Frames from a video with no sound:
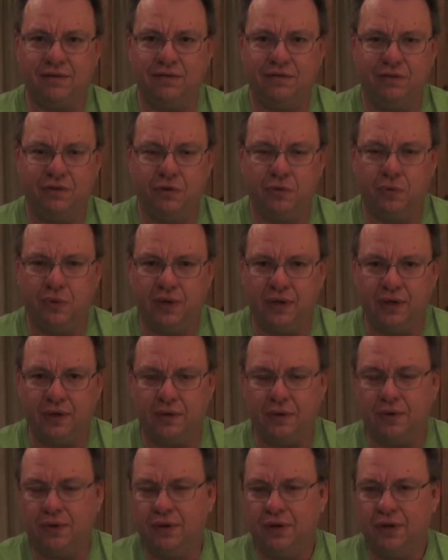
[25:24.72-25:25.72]
view
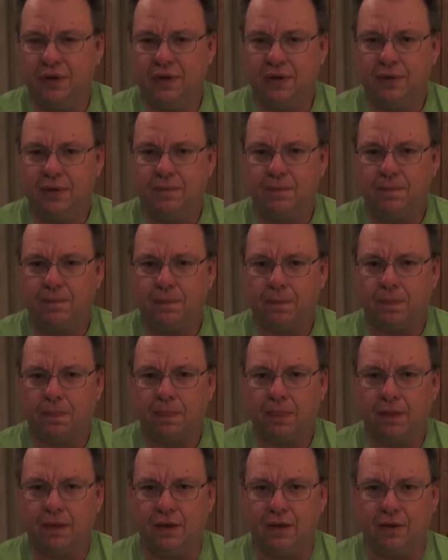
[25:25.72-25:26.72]
window,
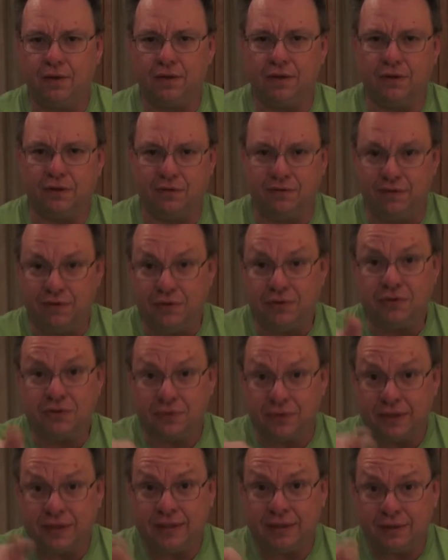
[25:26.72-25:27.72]
the little view
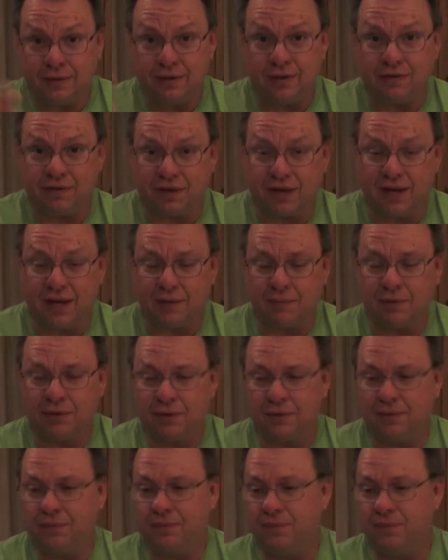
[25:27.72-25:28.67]
screen of the camera.